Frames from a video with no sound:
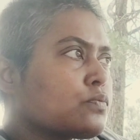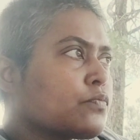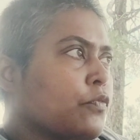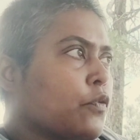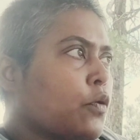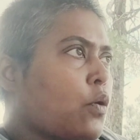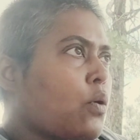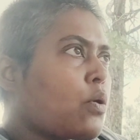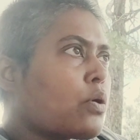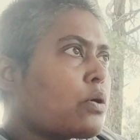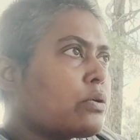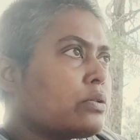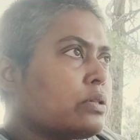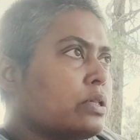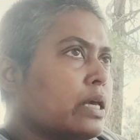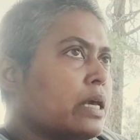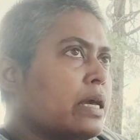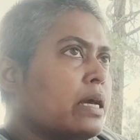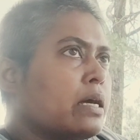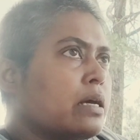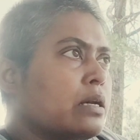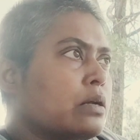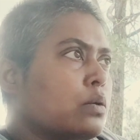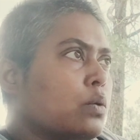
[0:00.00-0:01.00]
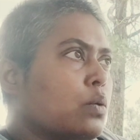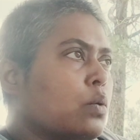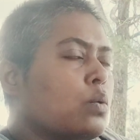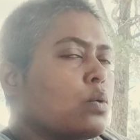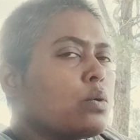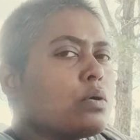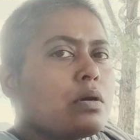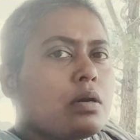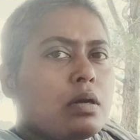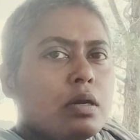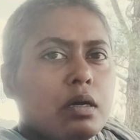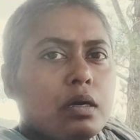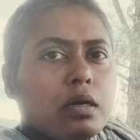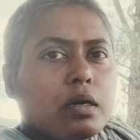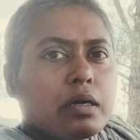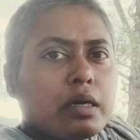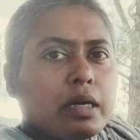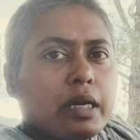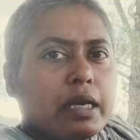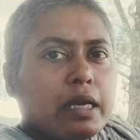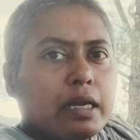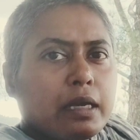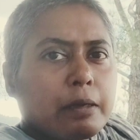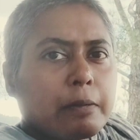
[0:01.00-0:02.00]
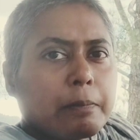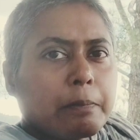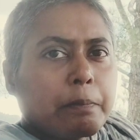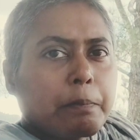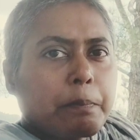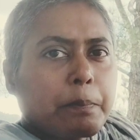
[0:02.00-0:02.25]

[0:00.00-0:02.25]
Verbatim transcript: for their own learning.